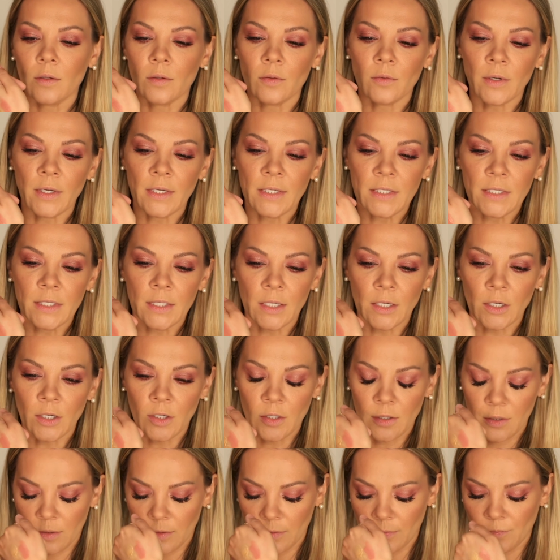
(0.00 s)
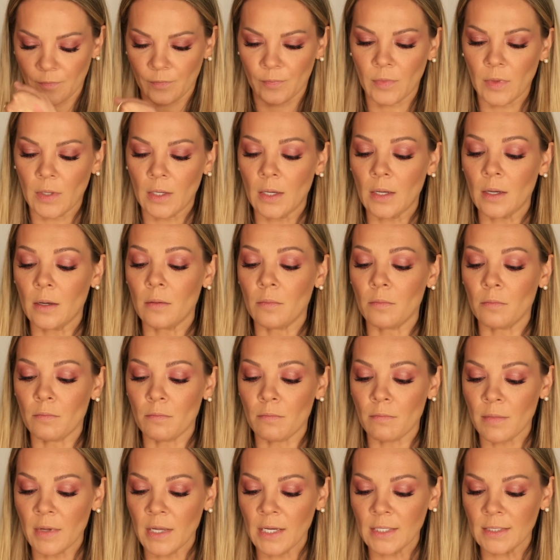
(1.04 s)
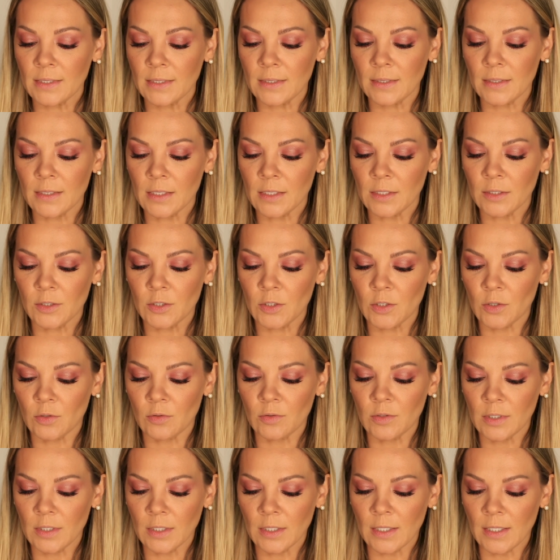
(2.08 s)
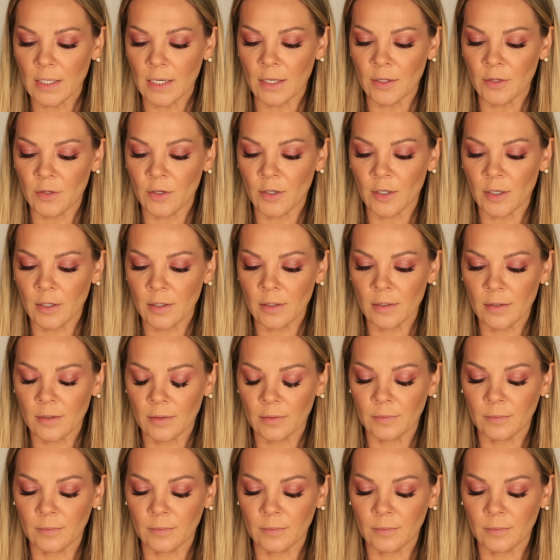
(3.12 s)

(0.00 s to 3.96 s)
right here. Mix these two together